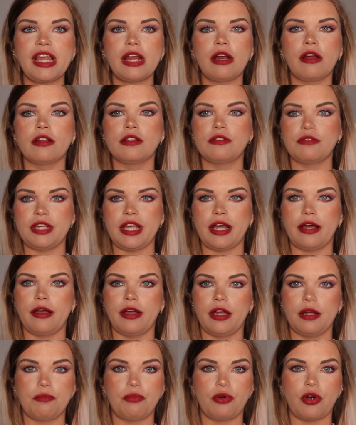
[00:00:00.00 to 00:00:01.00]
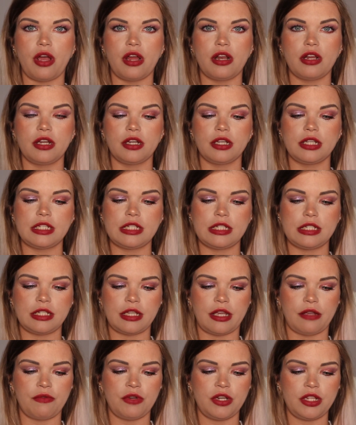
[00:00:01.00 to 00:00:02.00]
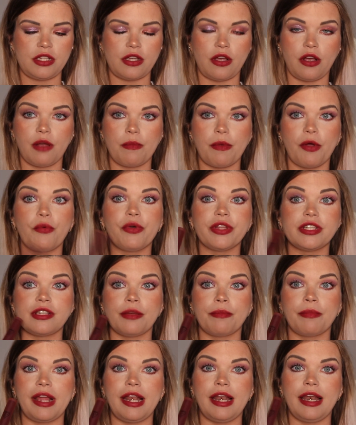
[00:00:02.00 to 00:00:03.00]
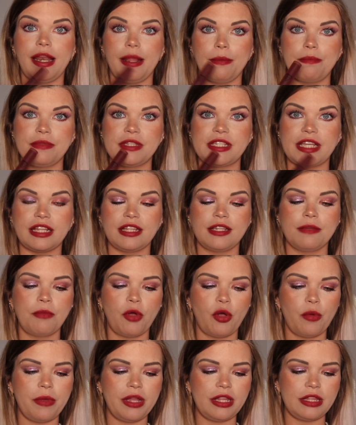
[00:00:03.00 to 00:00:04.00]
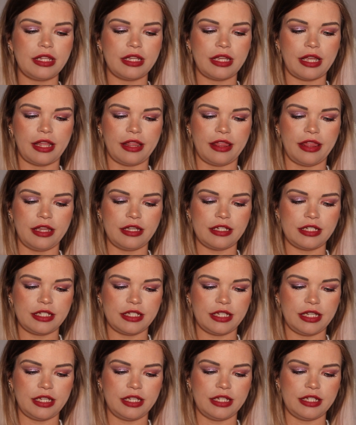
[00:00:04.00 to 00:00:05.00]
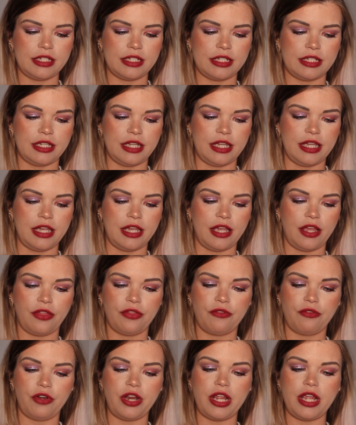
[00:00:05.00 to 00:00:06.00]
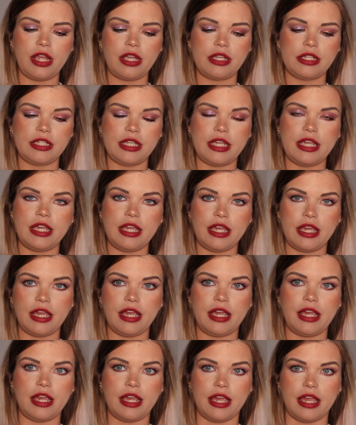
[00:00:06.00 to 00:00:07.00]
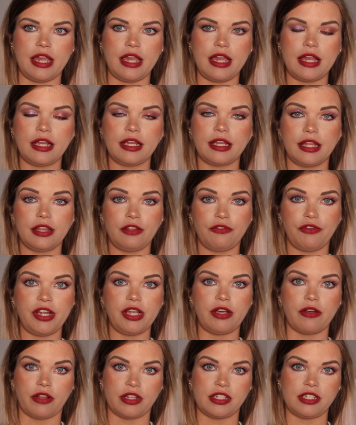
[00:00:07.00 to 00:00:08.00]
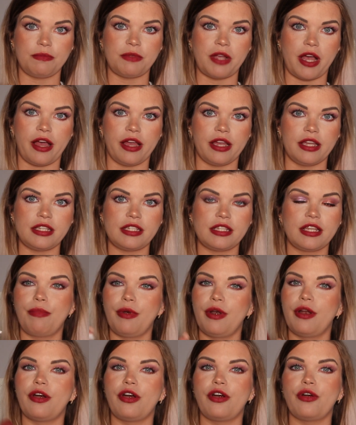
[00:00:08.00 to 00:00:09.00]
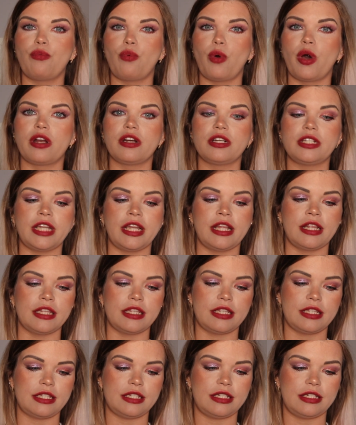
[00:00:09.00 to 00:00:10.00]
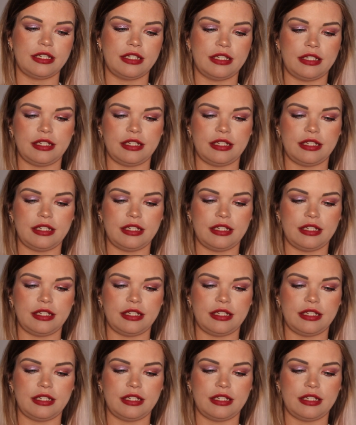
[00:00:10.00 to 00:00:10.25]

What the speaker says: get on to the eye products, I want to talk about what's on my lips at the moment. This is the 3CE, 3 Concept Eyes Blur Water Tint